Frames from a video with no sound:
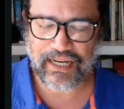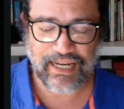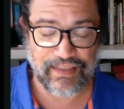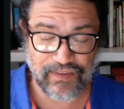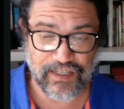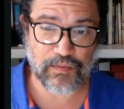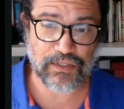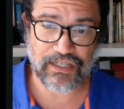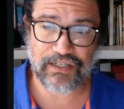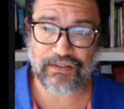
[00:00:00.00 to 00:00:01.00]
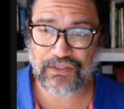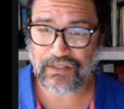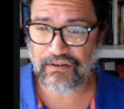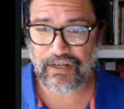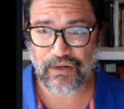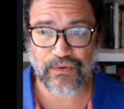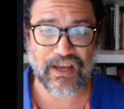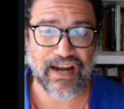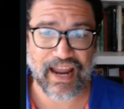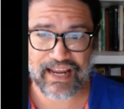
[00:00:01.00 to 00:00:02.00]
In this particular scenario, we're
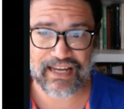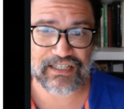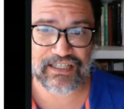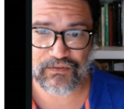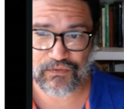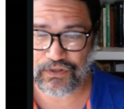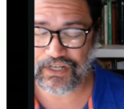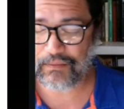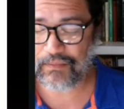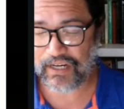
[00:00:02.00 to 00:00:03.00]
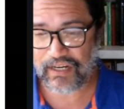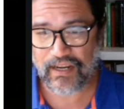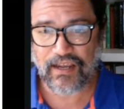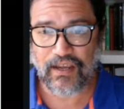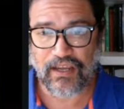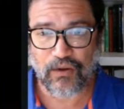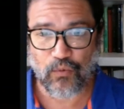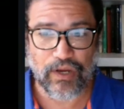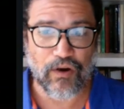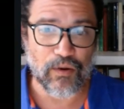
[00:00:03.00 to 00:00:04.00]
not asking for any money.
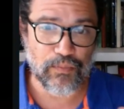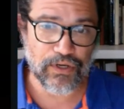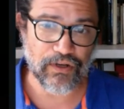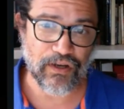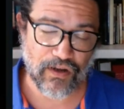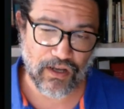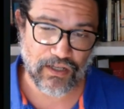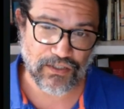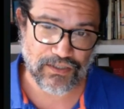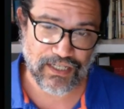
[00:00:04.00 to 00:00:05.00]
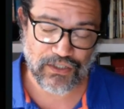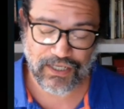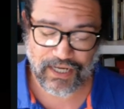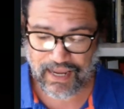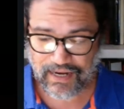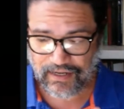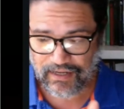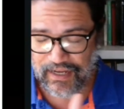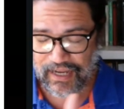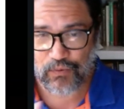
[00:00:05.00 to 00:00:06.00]
We are putting on a consultation hat,
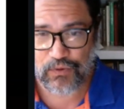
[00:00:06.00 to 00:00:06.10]
and we're